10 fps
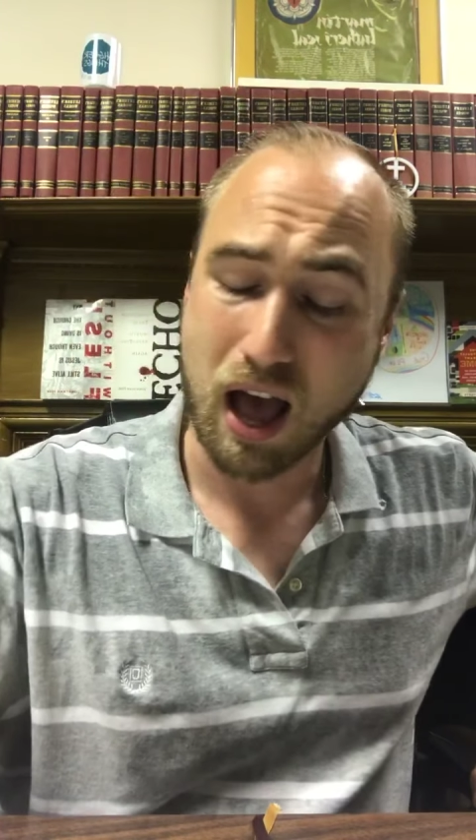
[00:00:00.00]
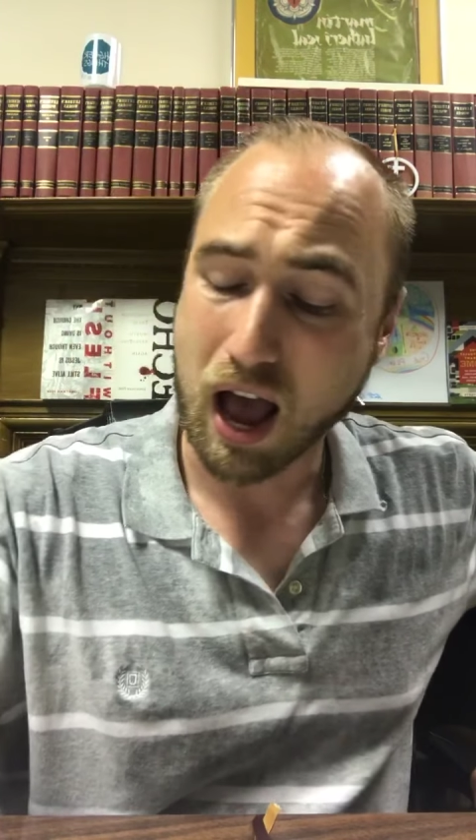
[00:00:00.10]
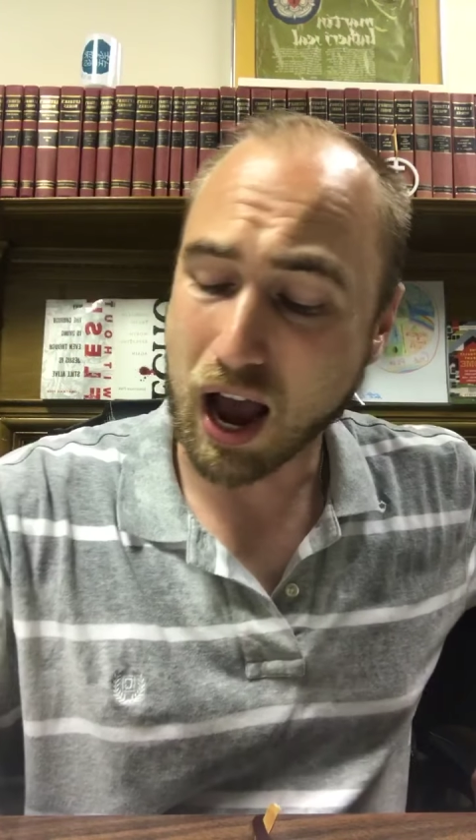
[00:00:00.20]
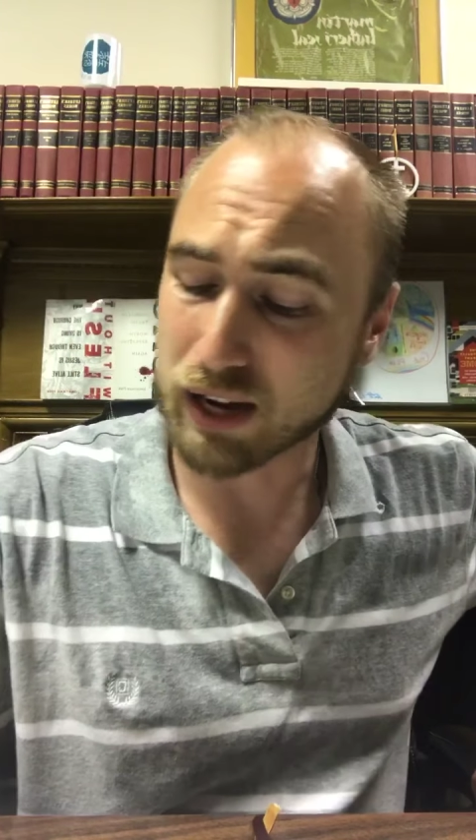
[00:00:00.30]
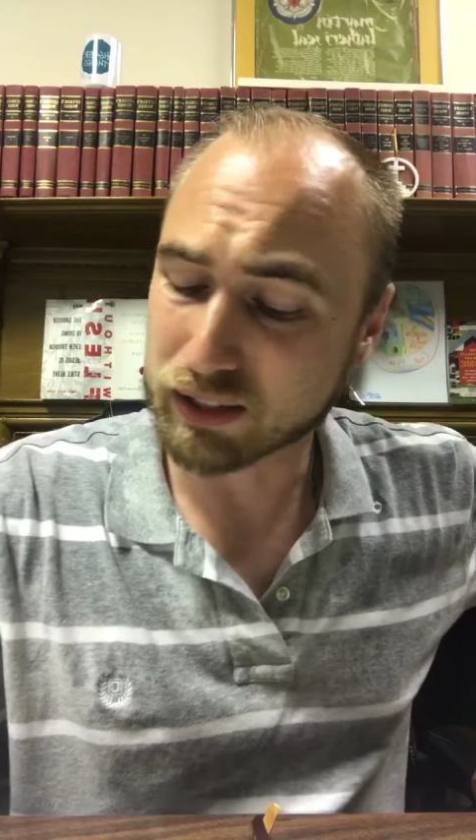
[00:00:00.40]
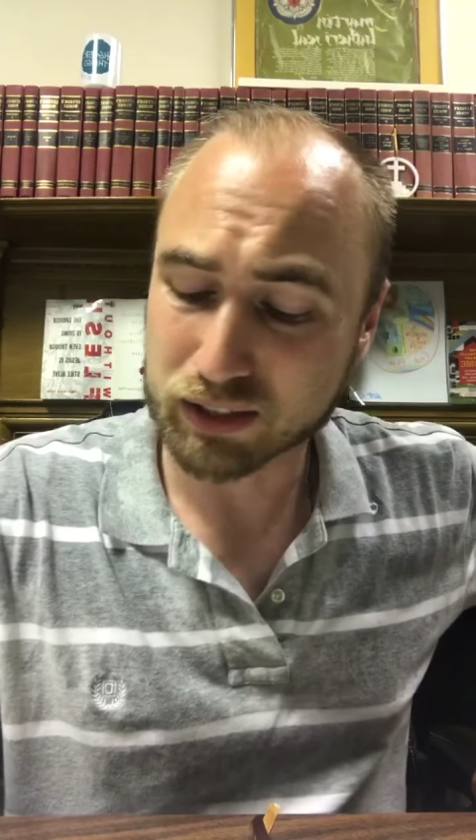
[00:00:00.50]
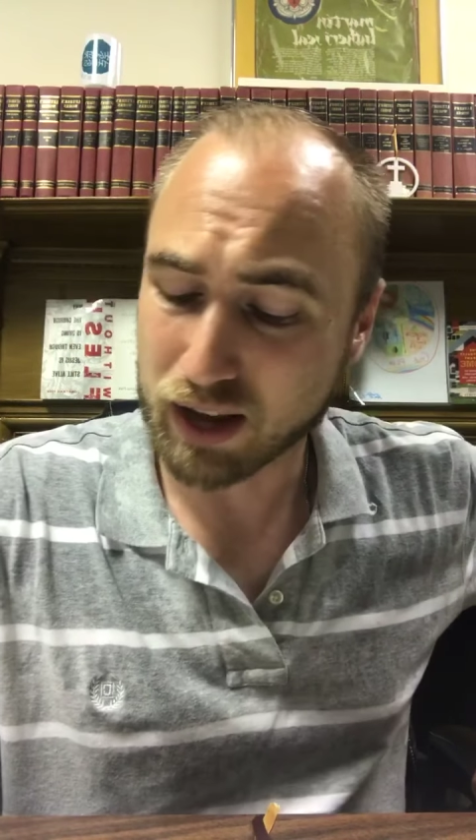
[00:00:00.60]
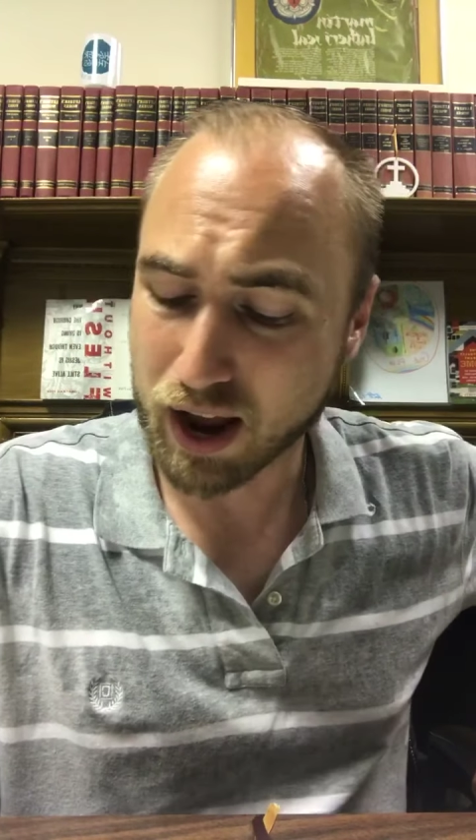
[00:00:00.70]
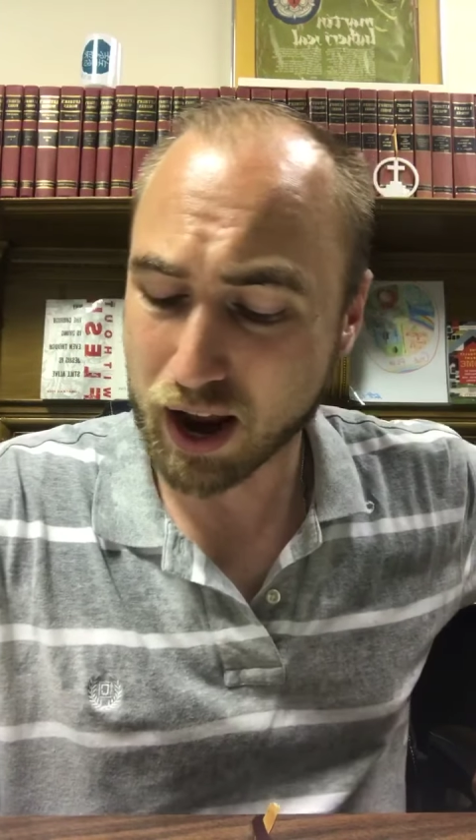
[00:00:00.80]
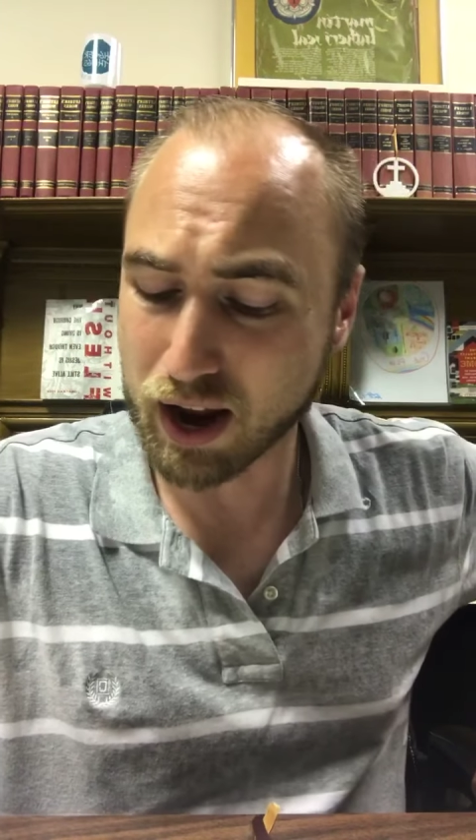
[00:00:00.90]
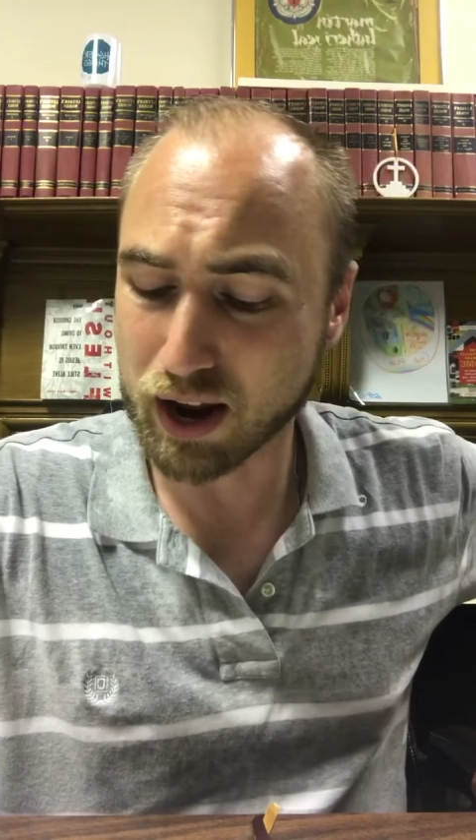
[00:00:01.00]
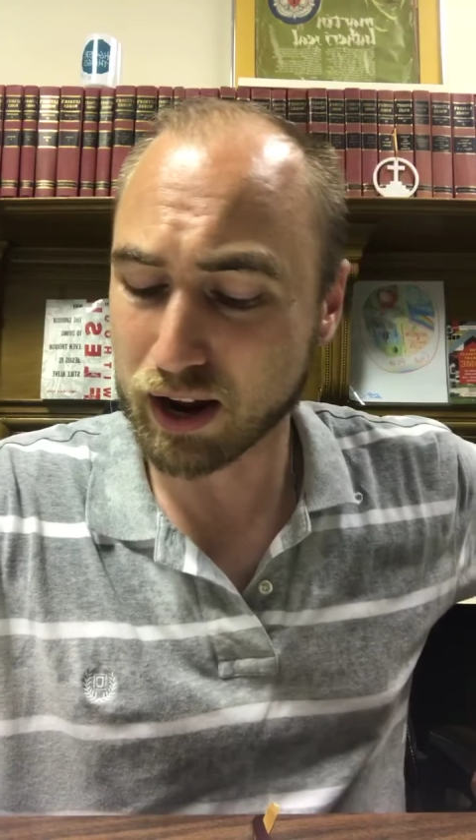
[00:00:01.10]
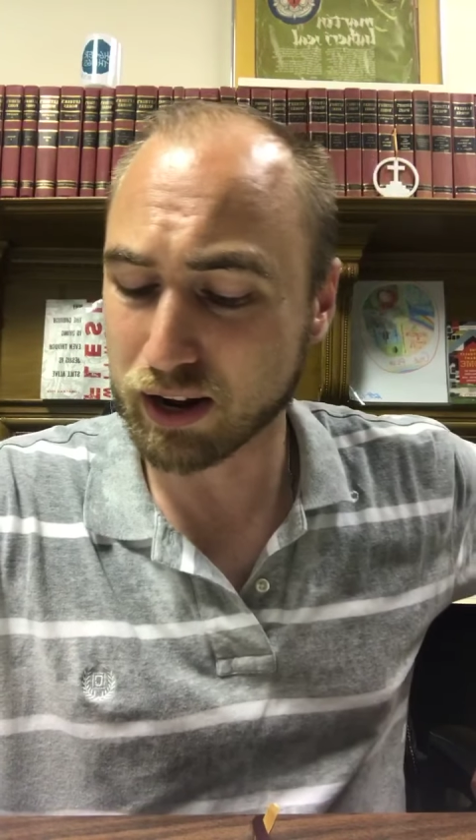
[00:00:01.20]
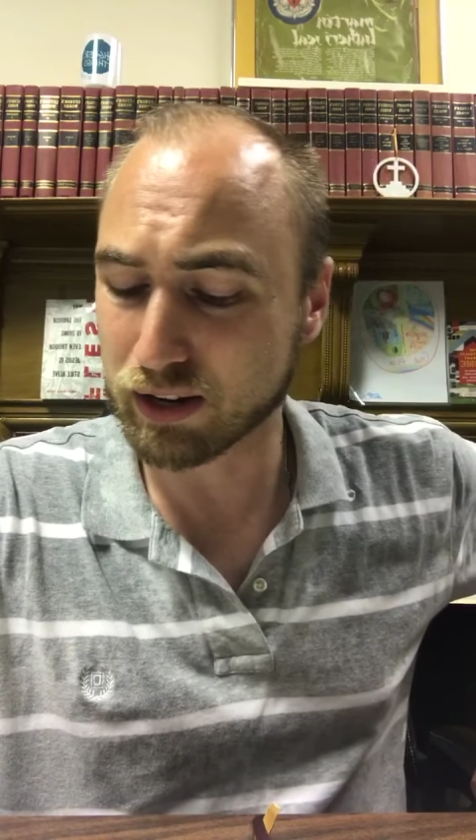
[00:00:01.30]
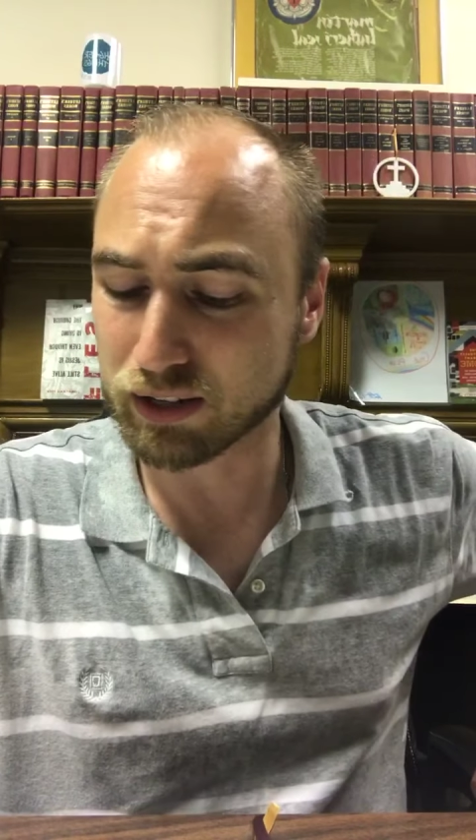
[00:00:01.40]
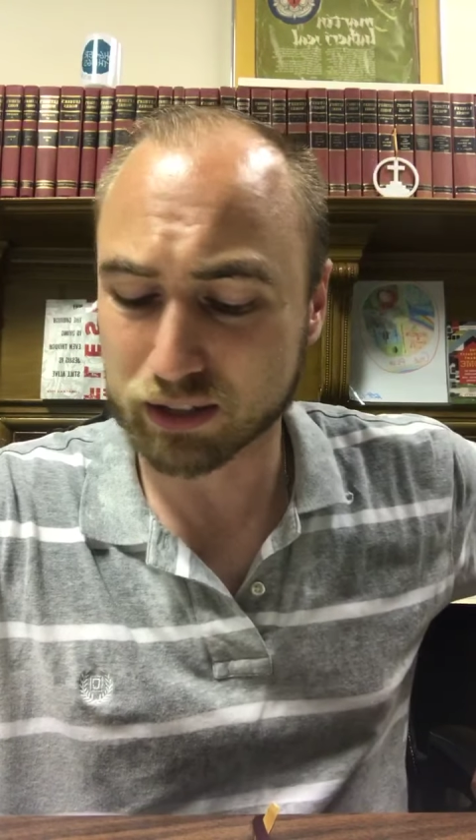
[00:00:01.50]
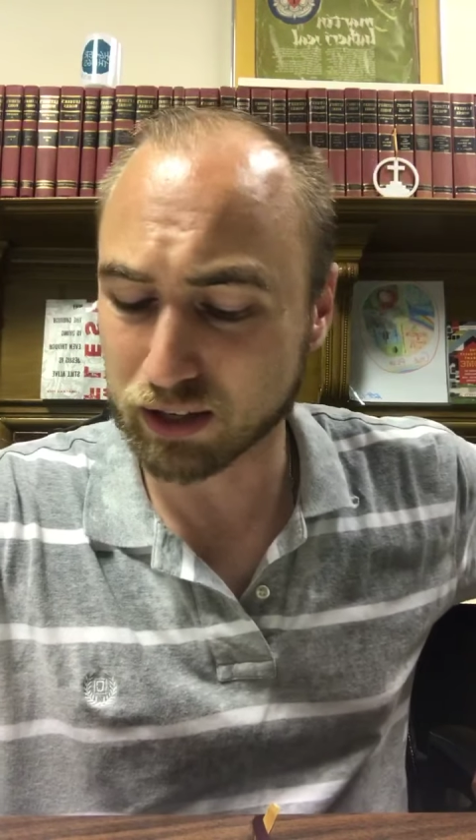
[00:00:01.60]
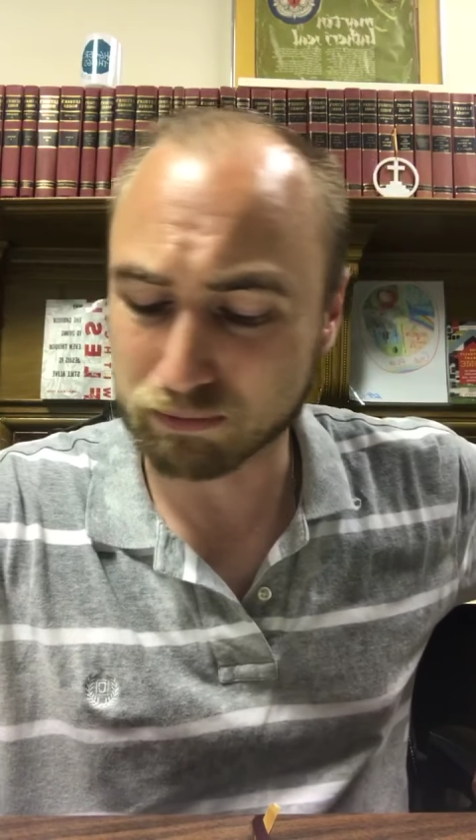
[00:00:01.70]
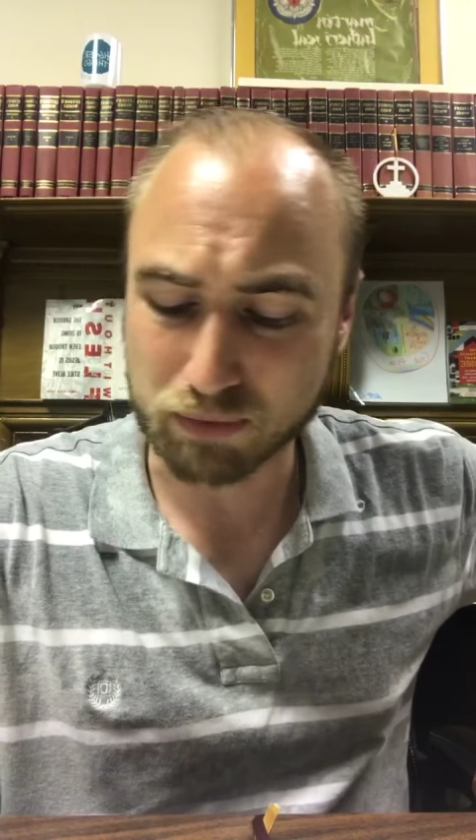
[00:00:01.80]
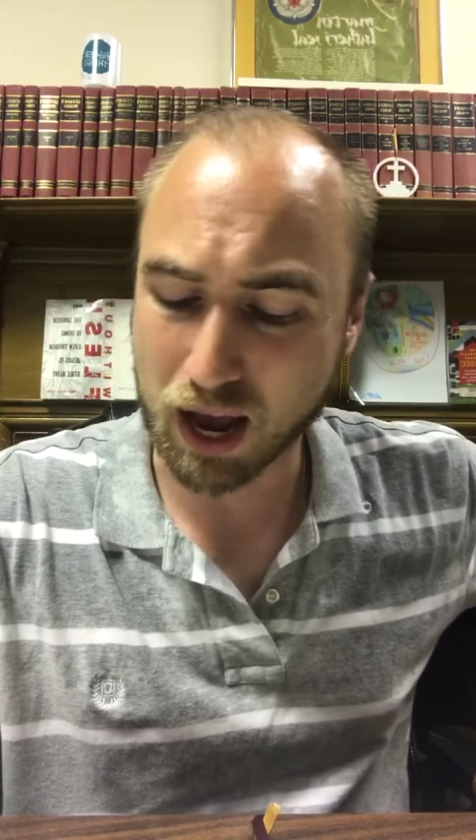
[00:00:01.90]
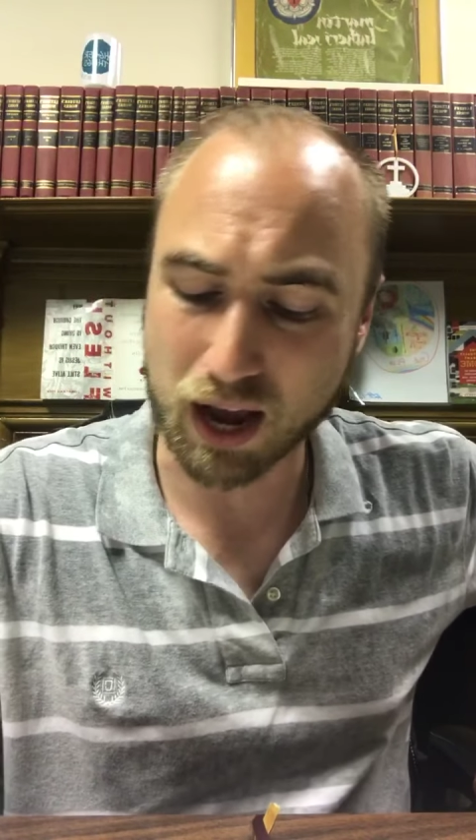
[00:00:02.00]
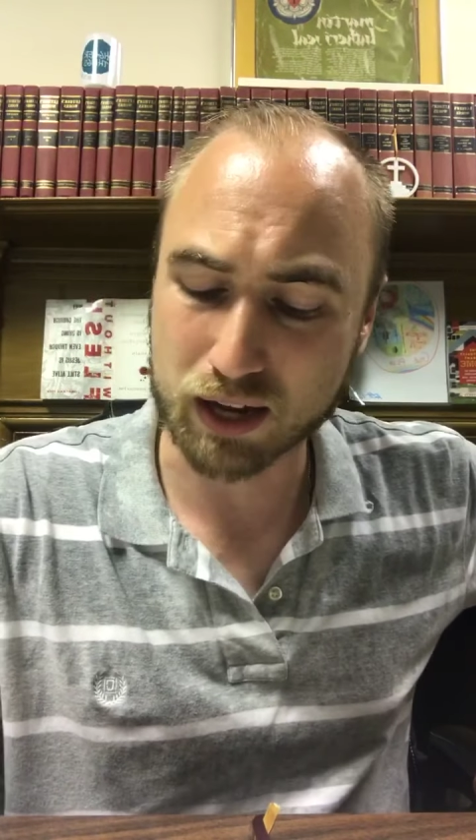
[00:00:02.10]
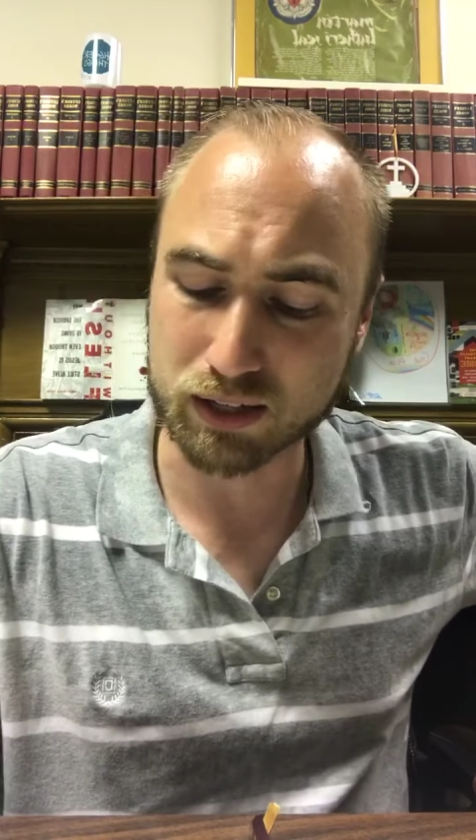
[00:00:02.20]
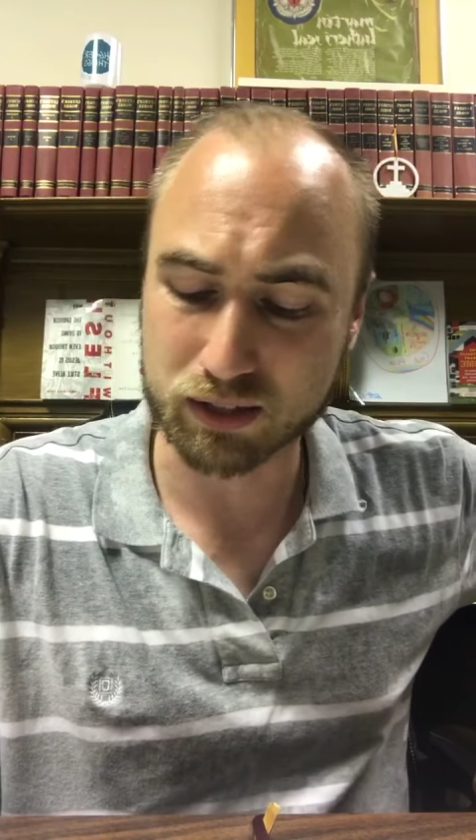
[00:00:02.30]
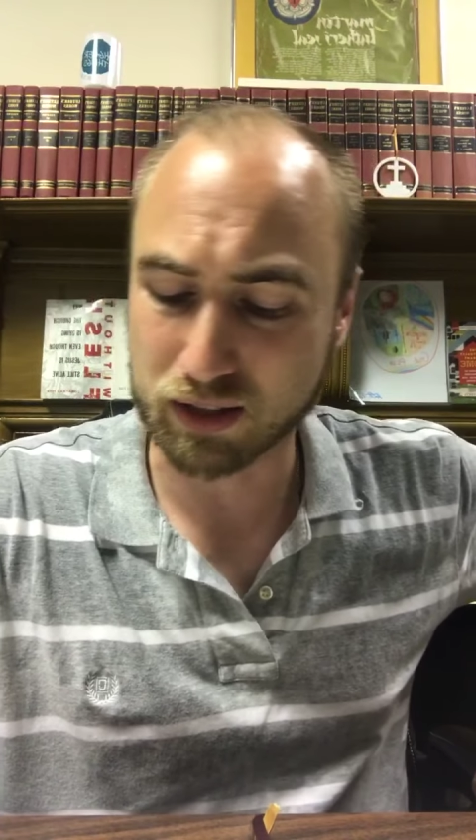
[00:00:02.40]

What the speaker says: and hail him as